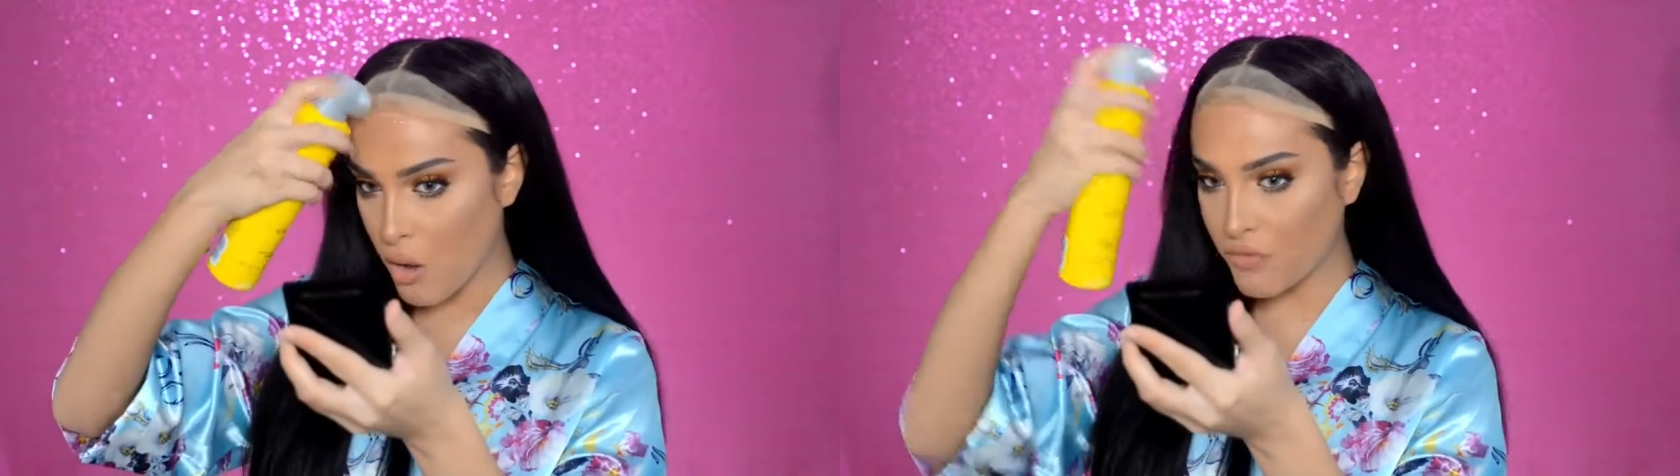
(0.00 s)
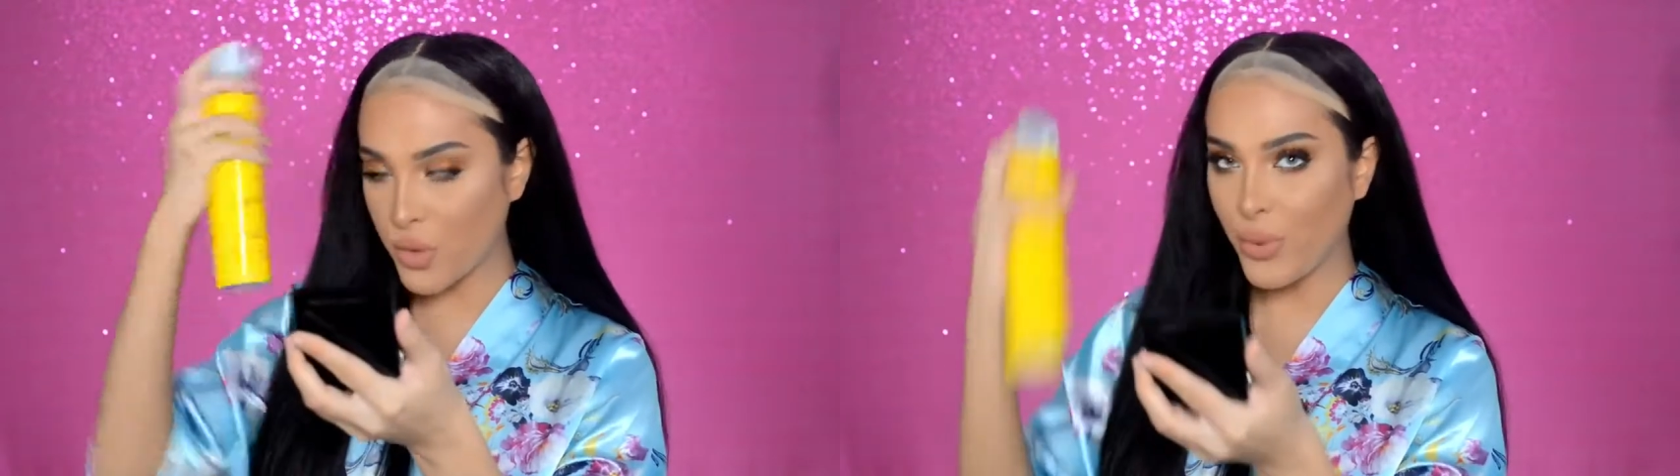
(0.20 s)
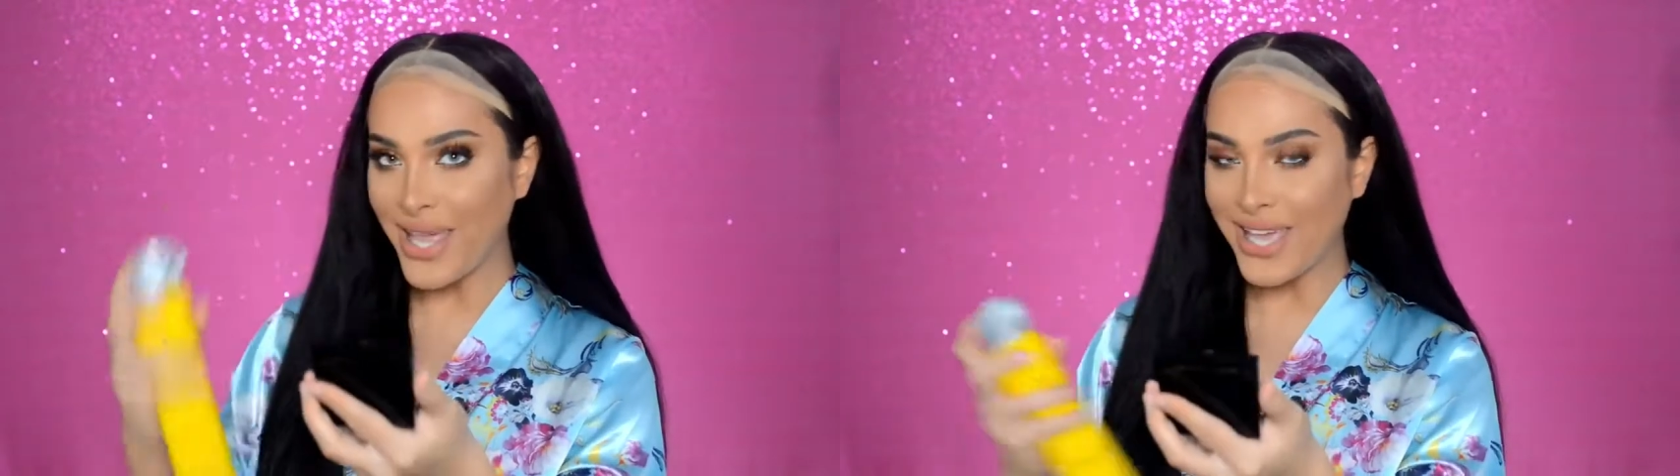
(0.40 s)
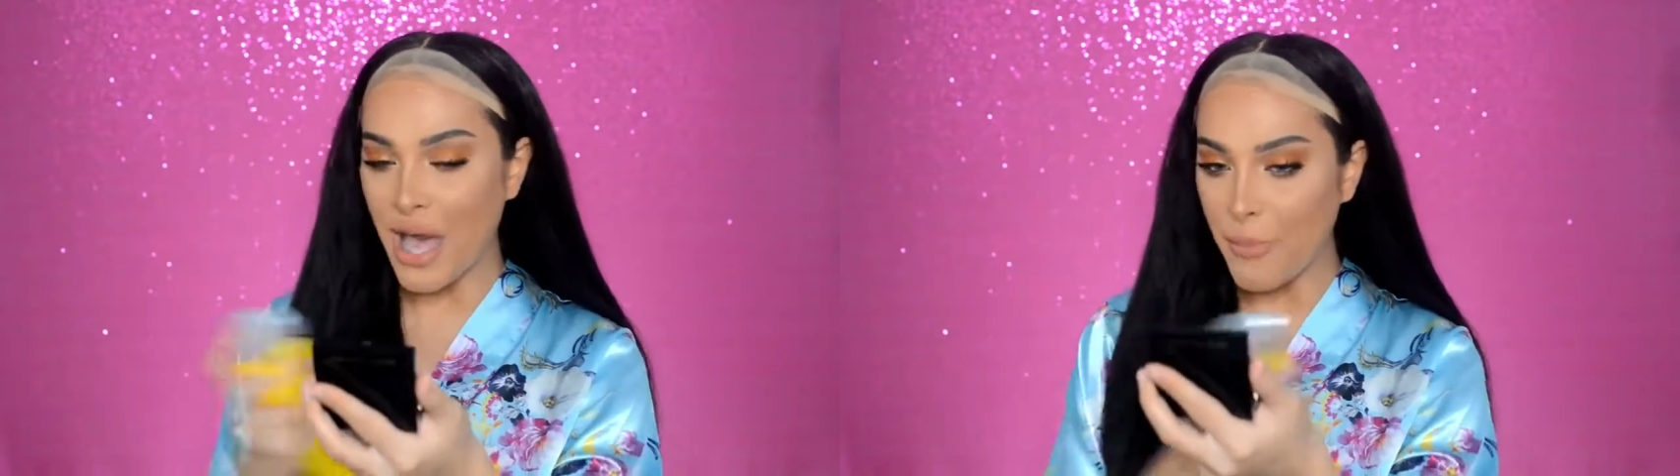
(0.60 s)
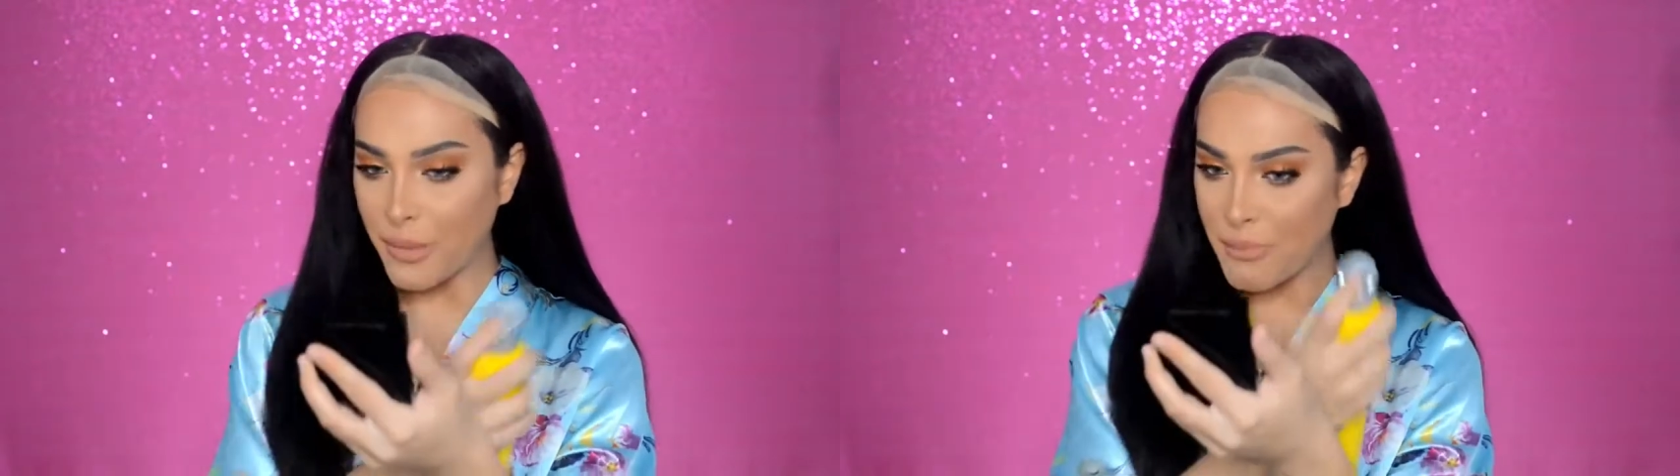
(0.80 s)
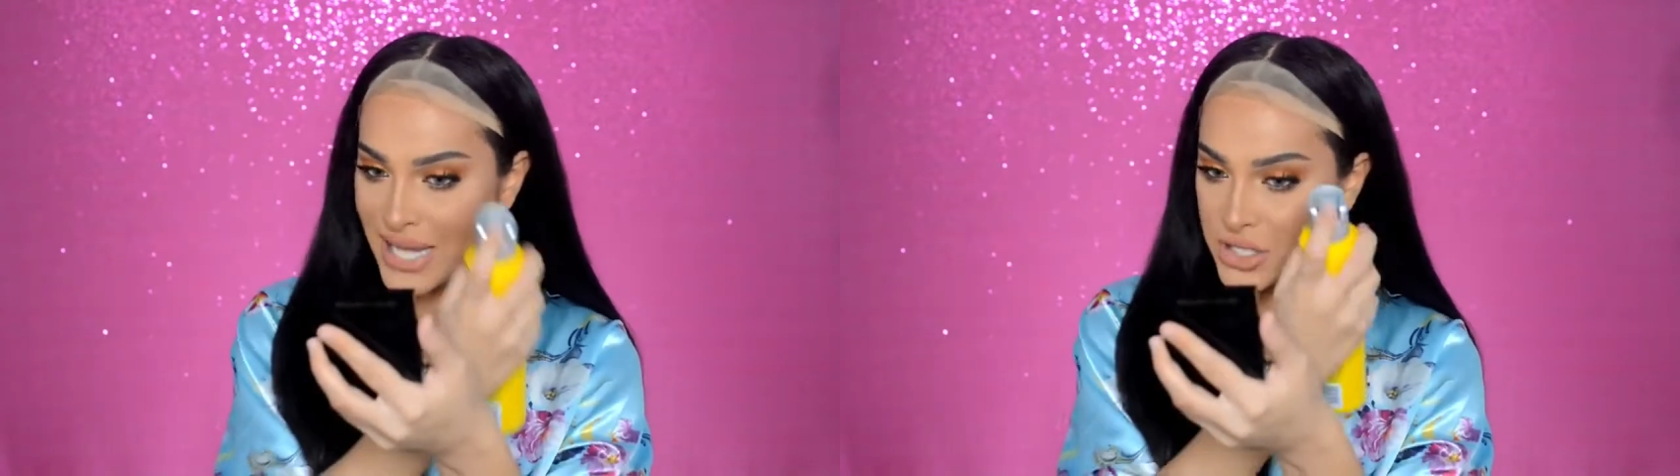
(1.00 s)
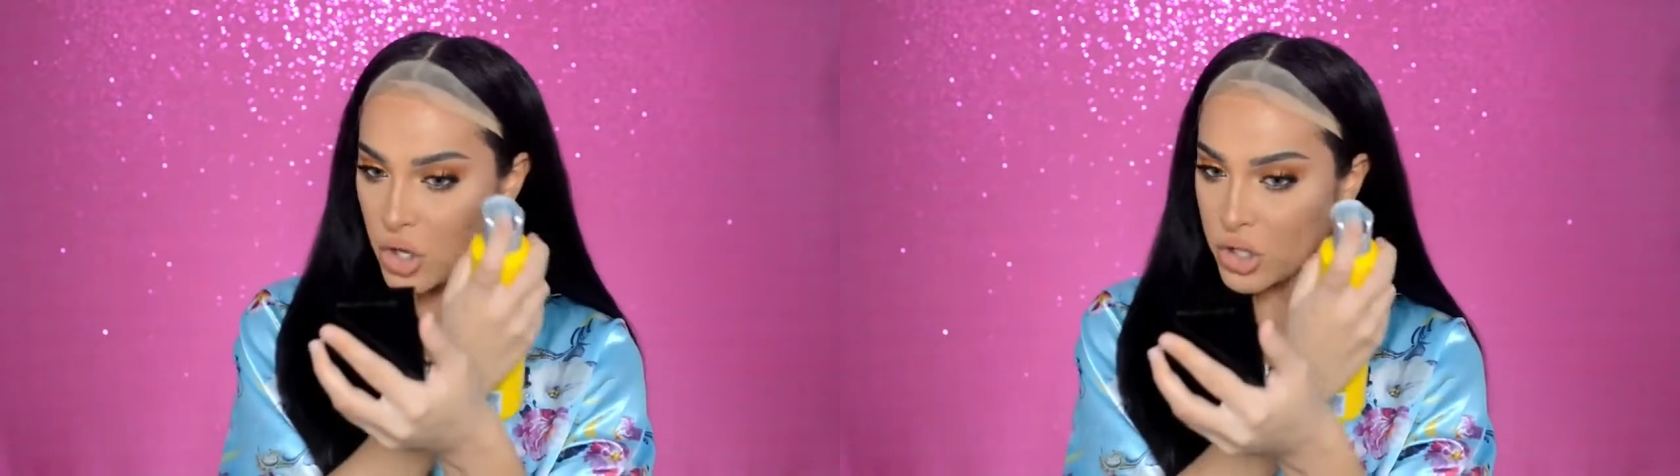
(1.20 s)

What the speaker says: of the wig cap, but